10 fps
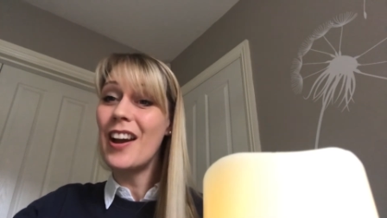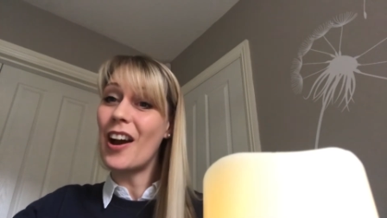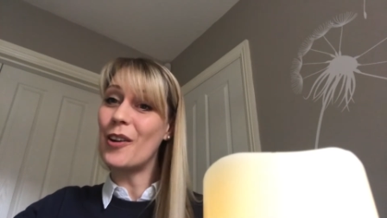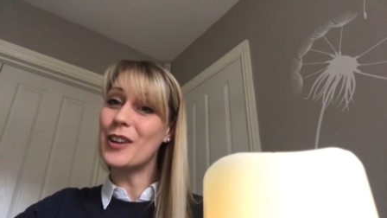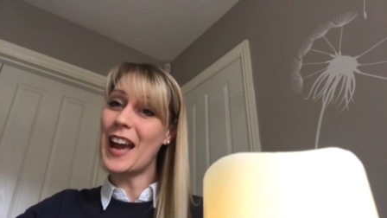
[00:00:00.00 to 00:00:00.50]

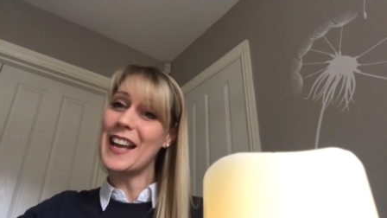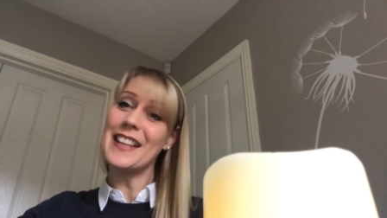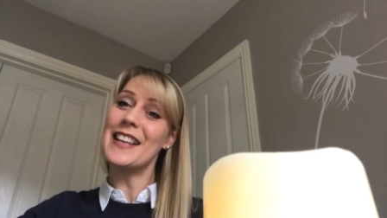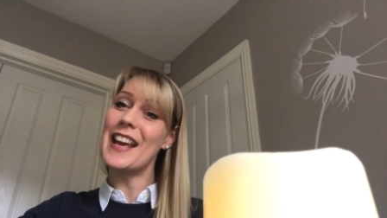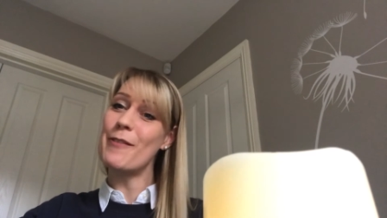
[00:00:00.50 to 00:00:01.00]
Okay,
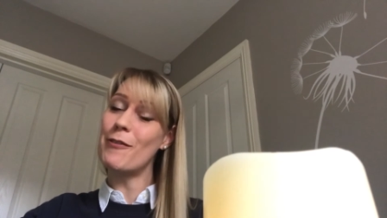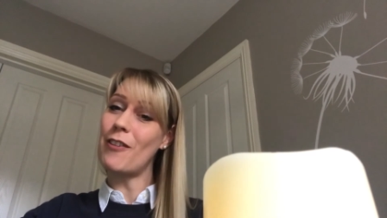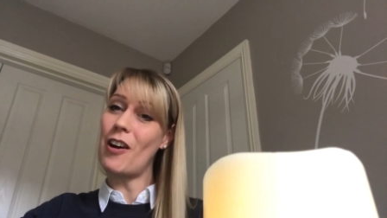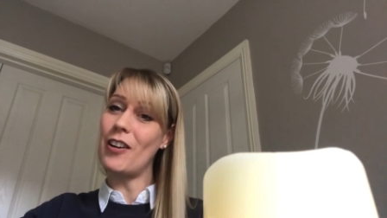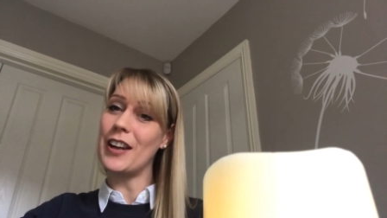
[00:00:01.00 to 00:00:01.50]
year
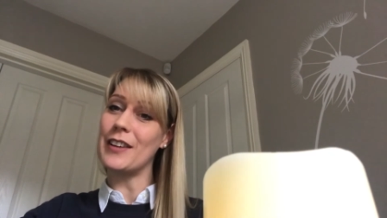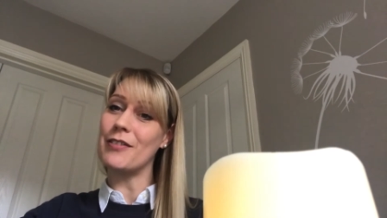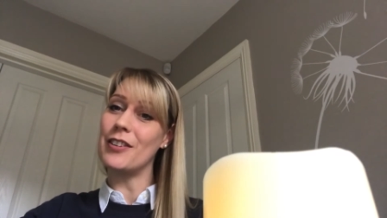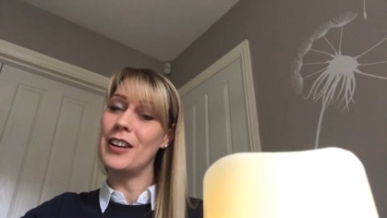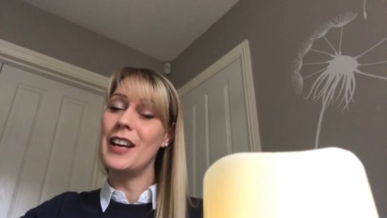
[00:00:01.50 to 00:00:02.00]
five.
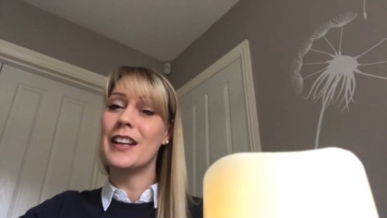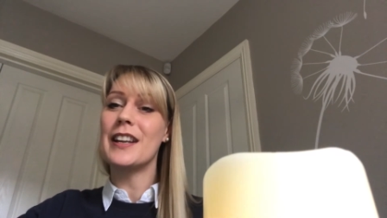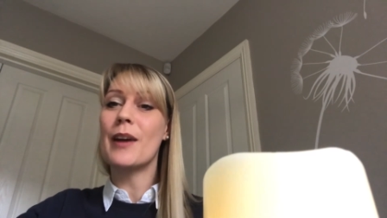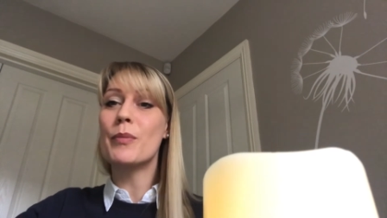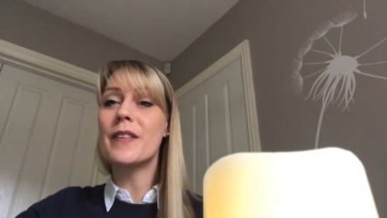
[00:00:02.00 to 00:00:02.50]

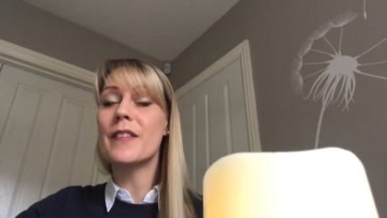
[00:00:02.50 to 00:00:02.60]
Now, Mr.